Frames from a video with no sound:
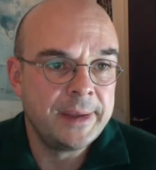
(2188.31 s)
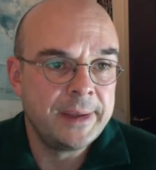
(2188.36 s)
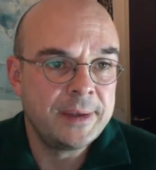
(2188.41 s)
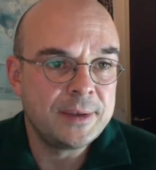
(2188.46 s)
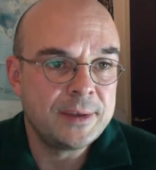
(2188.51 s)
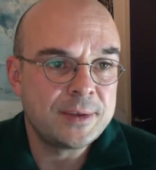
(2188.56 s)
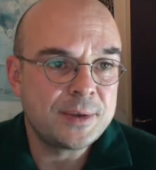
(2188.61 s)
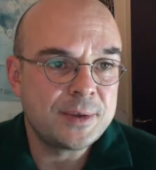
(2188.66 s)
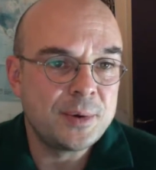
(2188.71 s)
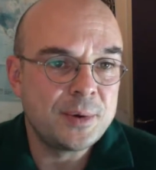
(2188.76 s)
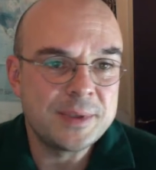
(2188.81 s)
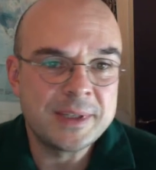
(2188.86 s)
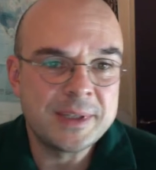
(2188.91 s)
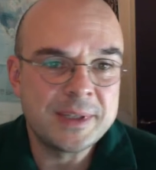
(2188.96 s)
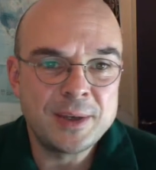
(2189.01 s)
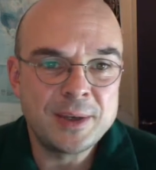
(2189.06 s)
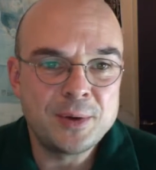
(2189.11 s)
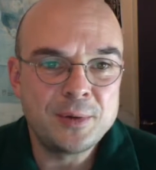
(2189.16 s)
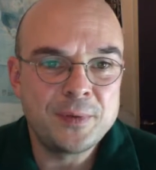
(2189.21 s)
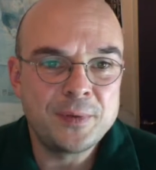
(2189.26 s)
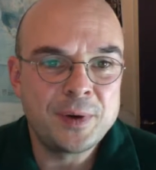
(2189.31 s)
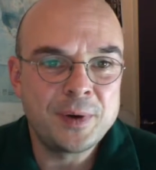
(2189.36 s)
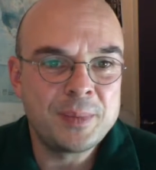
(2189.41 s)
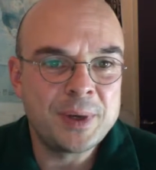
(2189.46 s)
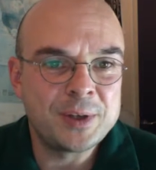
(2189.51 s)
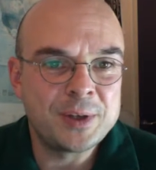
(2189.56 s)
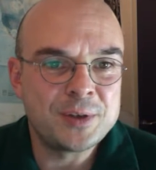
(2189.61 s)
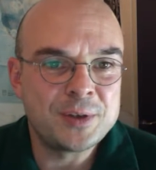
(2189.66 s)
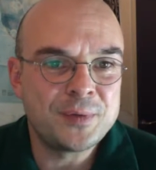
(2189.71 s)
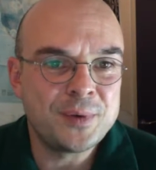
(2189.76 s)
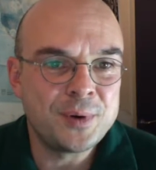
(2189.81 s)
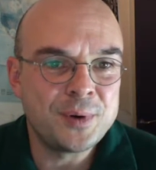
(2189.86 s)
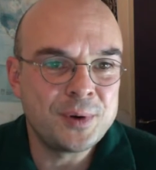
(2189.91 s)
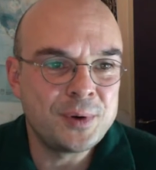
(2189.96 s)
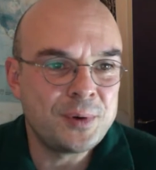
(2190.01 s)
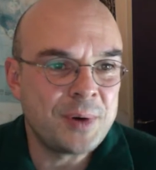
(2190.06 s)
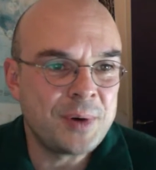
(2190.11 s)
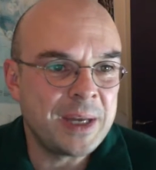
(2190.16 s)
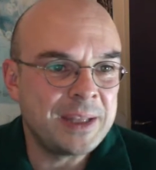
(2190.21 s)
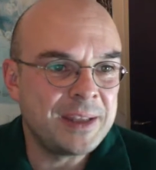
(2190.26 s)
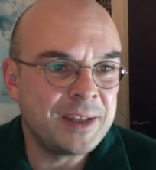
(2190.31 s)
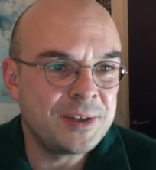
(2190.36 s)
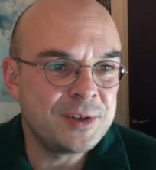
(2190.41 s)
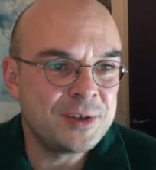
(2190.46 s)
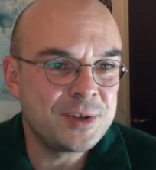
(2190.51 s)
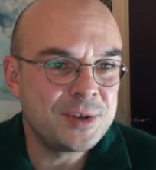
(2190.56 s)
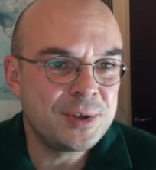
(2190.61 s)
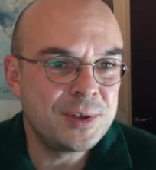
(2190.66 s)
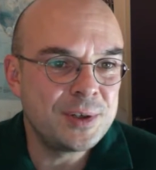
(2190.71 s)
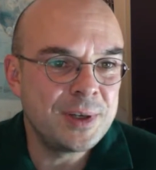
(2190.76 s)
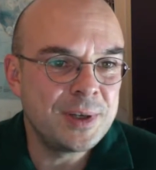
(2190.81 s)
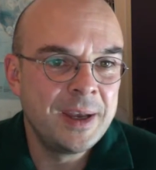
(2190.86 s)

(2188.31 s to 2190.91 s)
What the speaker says: So thank you very much for your attention.